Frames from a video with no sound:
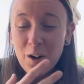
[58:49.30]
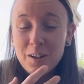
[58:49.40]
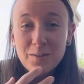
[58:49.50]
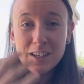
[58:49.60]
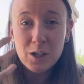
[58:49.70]

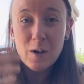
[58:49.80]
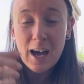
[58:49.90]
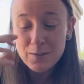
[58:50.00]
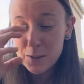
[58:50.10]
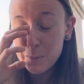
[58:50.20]
all of it you
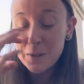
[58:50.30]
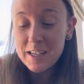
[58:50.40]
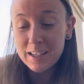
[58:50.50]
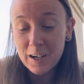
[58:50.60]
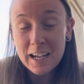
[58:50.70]
have to
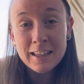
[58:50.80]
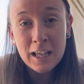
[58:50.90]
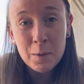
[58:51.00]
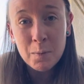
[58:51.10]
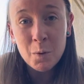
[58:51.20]
be there in
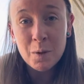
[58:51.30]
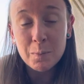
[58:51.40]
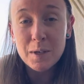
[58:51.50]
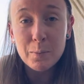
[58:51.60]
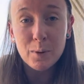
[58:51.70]
that
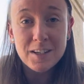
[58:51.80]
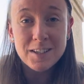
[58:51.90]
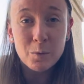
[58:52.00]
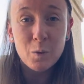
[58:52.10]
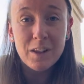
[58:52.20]
moment be
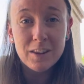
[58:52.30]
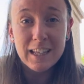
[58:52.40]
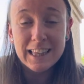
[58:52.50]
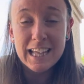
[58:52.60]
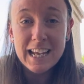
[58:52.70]
present with
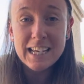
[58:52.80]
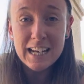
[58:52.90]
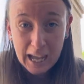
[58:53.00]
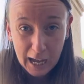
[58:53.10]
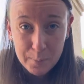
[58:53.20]
it let it
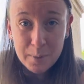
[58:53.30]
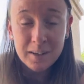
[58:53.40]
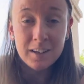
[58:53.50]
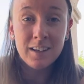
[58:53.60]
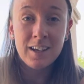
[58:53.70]

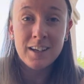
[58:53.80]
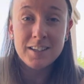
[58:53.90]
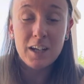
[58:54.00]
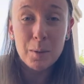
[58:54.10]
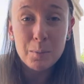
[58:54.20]
happen
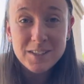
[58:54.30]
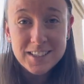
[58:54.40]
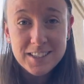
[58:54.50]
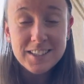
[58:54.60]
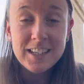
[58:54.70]
stop
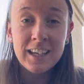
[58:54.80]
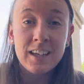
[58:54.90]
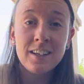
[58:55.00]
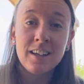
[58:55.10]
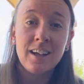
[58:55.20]
resisting
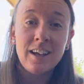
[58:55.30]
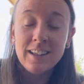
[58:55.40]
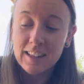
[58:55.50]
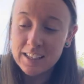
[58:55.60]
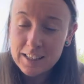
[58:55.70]
it
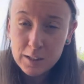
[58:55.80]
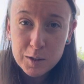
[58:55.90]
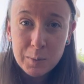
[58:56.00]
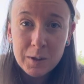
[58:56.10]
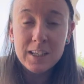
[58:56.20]
let the
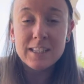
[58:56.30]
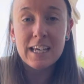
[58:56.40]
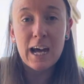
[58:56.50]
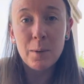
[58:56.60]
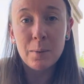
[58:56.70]
experience
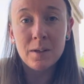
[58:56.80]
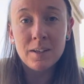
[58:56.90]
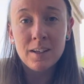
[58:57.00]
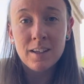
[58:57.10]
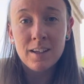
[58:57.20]

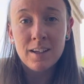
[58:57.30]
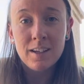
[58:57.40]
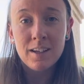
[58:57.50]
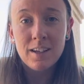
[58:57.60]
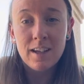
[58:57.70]
happen
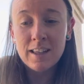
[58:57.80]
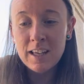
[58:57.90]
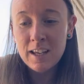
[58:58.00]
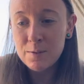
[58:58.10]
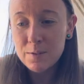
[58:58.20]
and
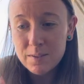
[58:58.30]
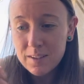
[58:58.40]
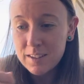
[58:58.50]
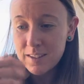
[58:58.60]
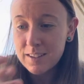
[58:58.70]
then if
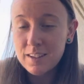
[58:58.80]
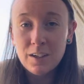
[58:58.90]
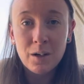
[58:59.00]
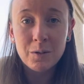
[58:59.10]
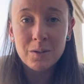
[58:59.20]

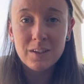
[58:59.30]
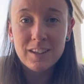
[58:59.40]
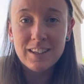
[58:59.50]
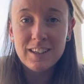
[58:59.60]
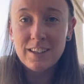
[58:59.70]
you, know
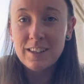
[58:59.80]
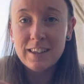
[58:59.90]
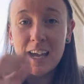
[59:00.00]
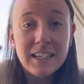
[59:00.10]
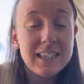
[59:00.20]

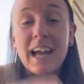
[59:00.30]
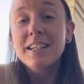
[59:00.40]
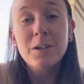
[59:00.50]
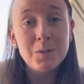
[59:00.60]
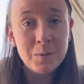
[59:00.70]
that that
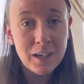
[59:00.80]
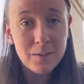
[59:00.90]
tells me